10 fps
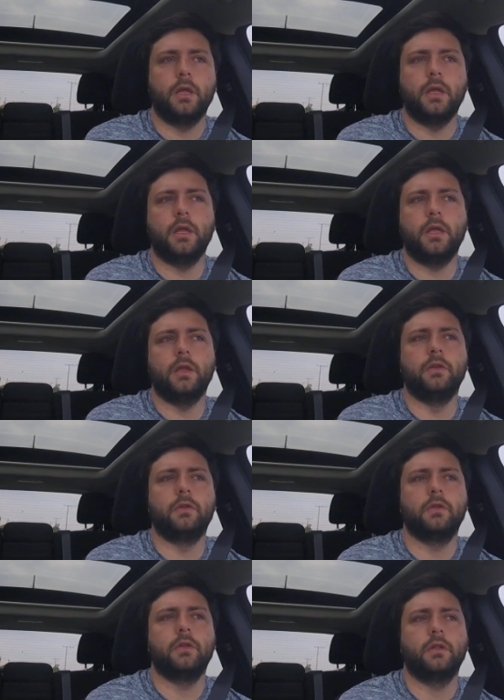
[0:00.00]
and
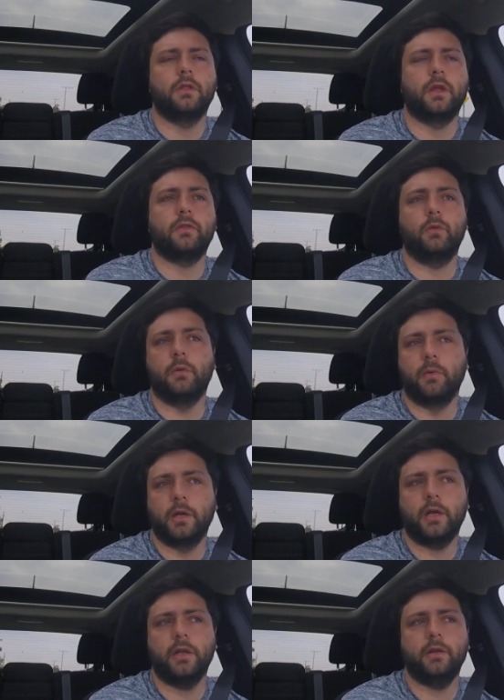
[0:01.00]
that's what
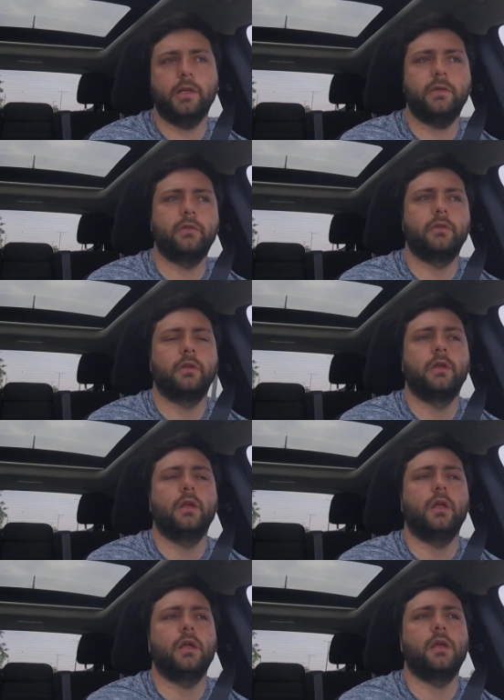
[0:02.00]
my guy does
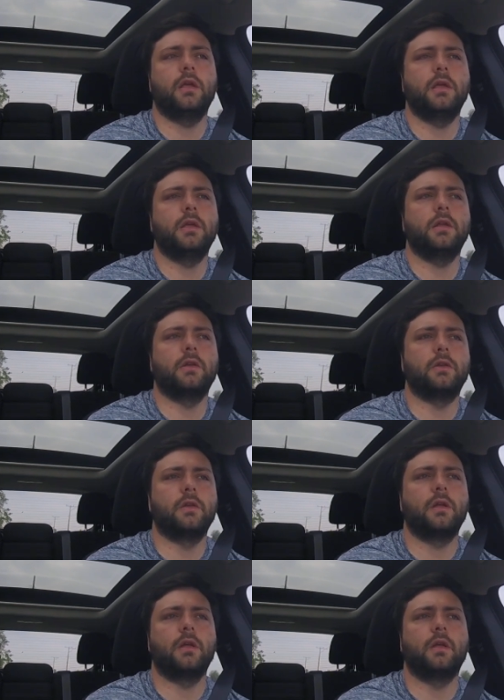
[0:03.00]
and
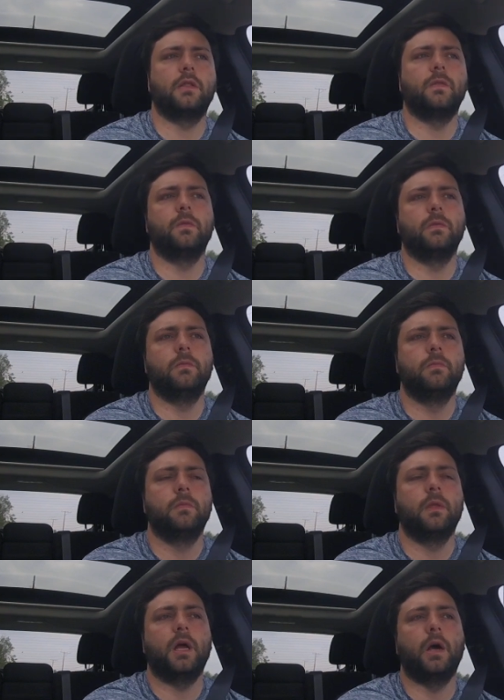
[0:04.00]

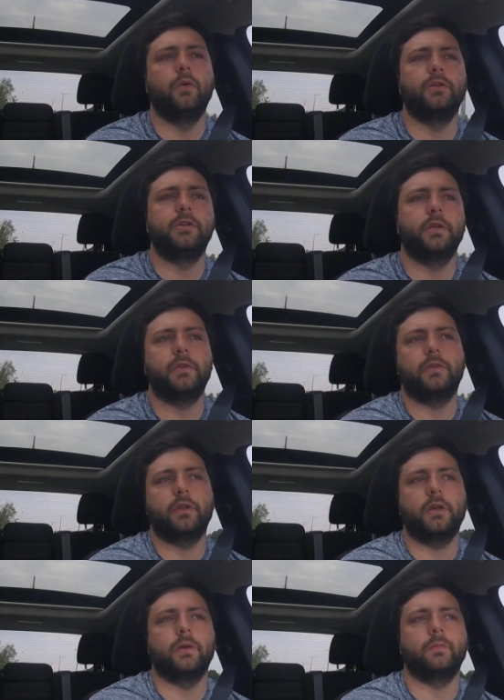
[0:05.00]
i would just
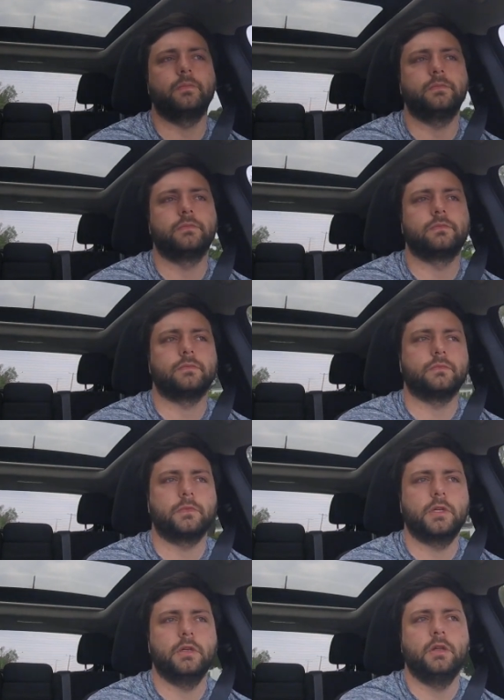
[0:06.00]
uh,
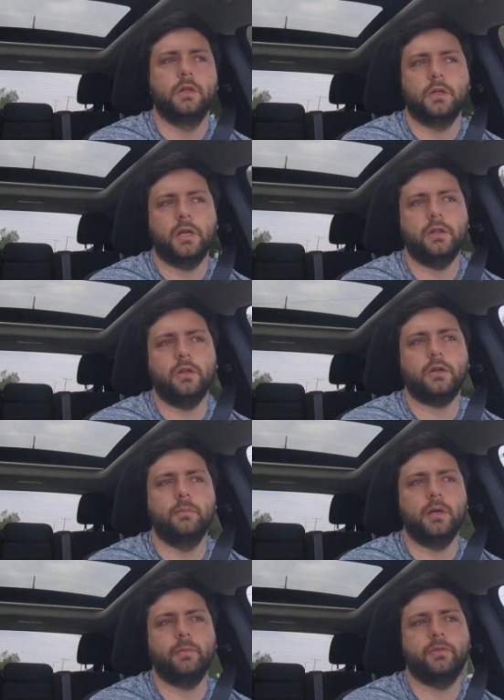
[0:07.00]
kind of look
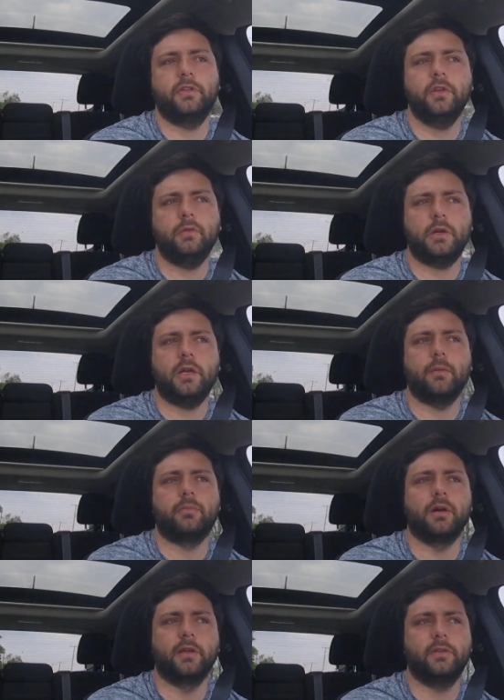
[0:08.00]
them up see what kind
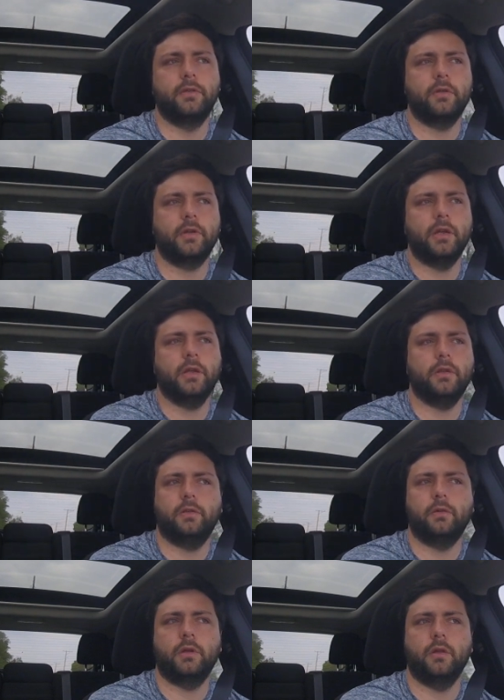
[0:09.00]
of prices they're getting
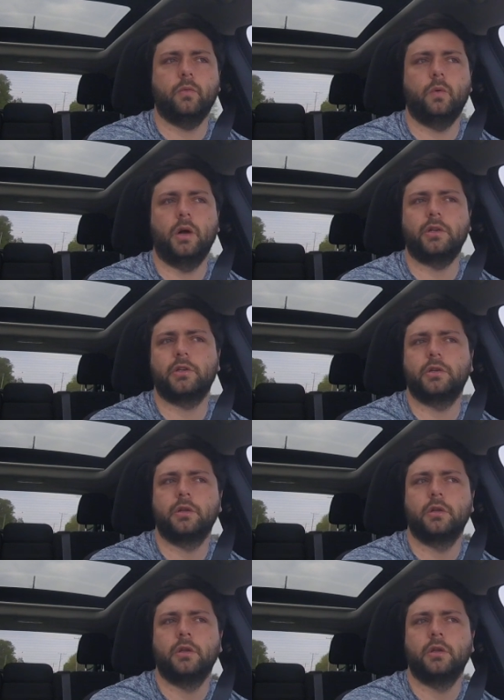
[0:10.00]
so kind of watch